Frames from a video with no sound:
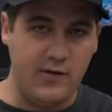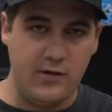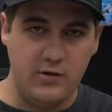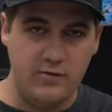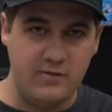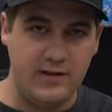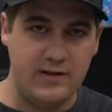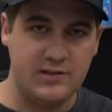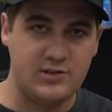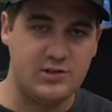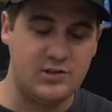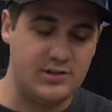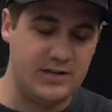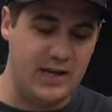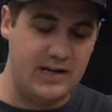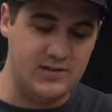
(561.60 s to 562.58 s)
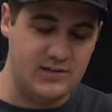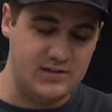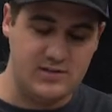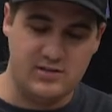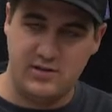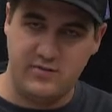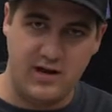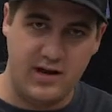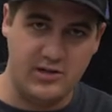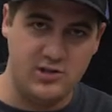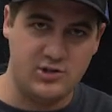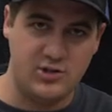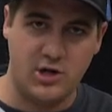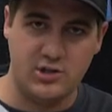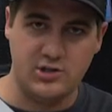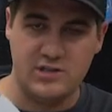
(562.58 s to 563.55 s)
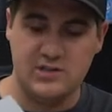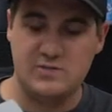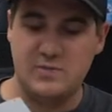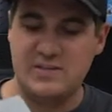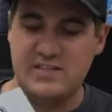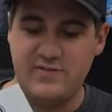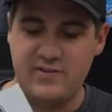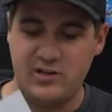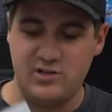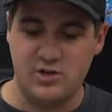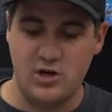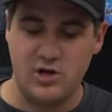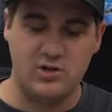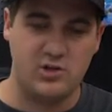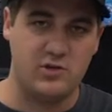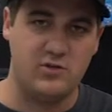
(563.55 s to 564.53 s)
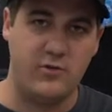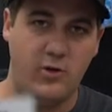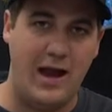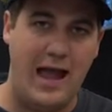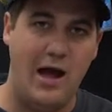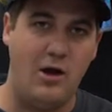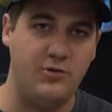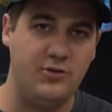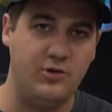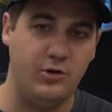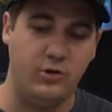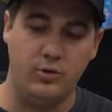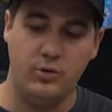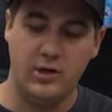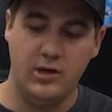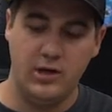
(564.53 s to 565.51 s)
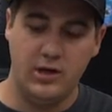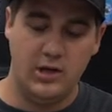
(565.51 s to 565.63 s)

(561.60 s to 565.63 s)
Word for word: the new vintage gauges is they've got instructions, specific instructions for how to